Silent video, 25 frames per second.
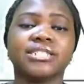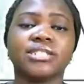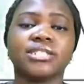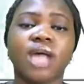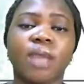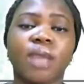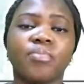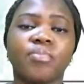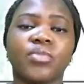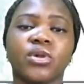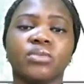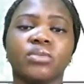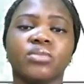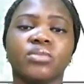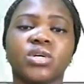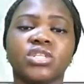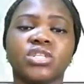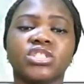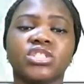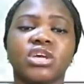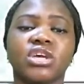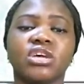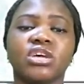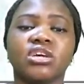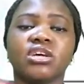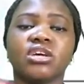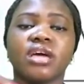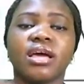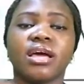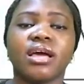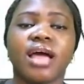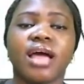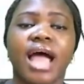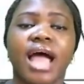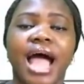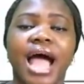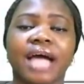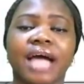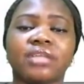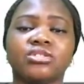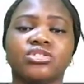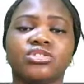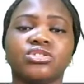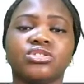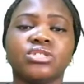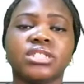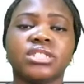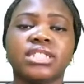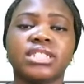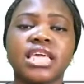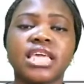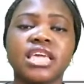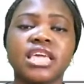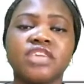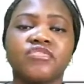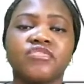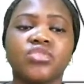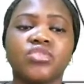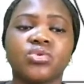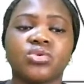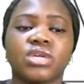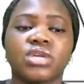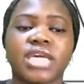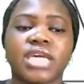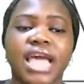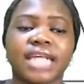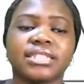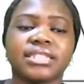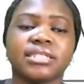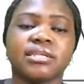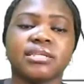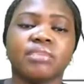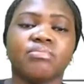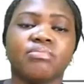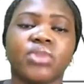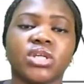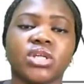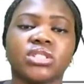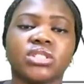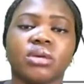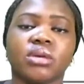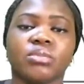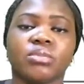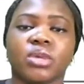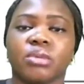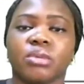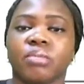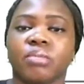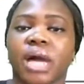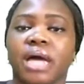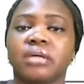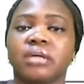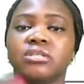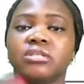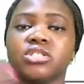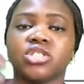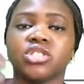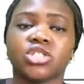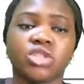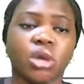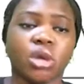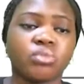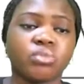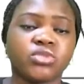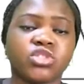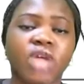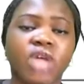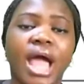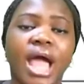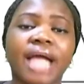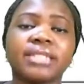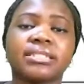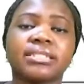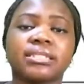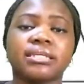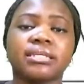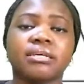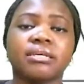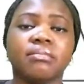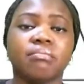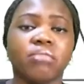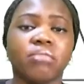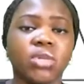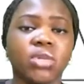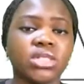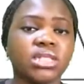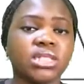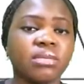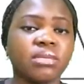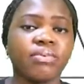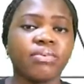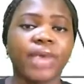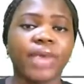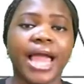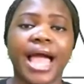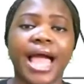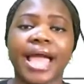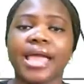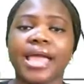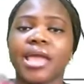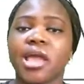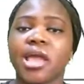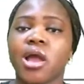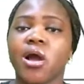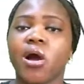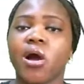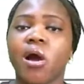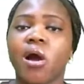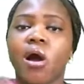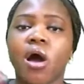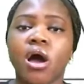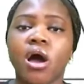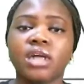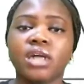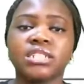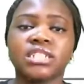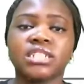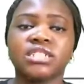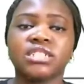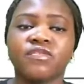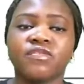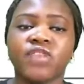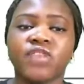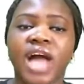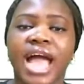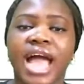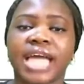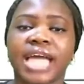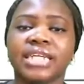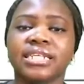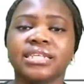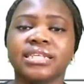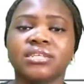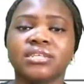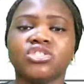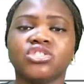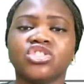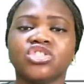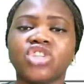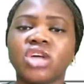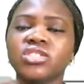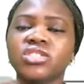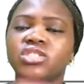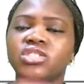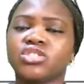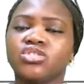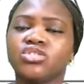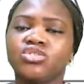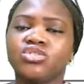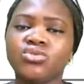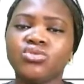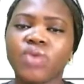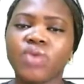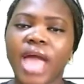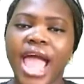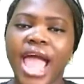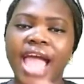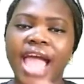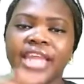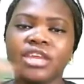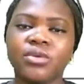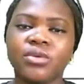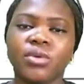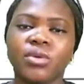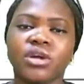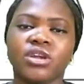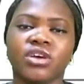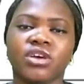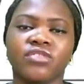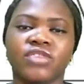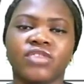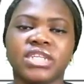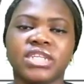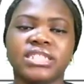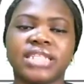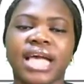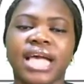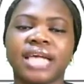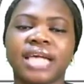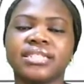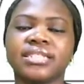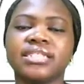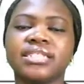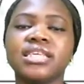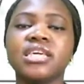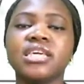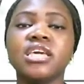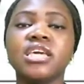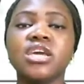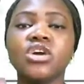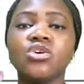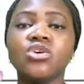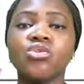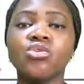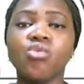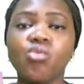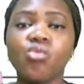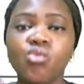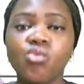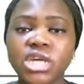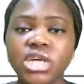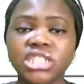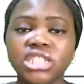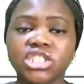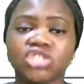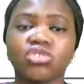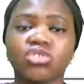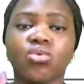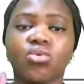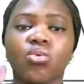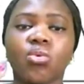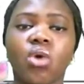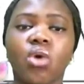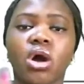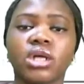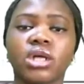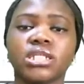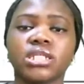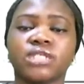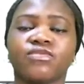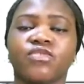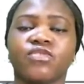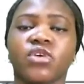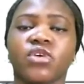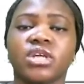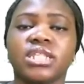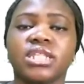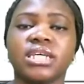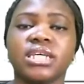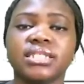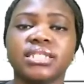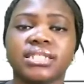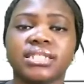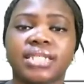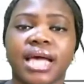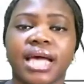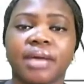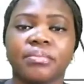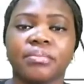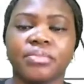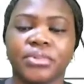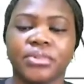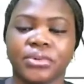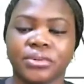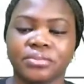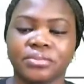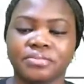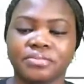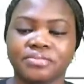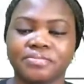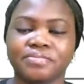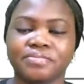top numbers to see if you get the bottom number. Subtract, multiply, or divide. Just do any one of it and see which works for the sample.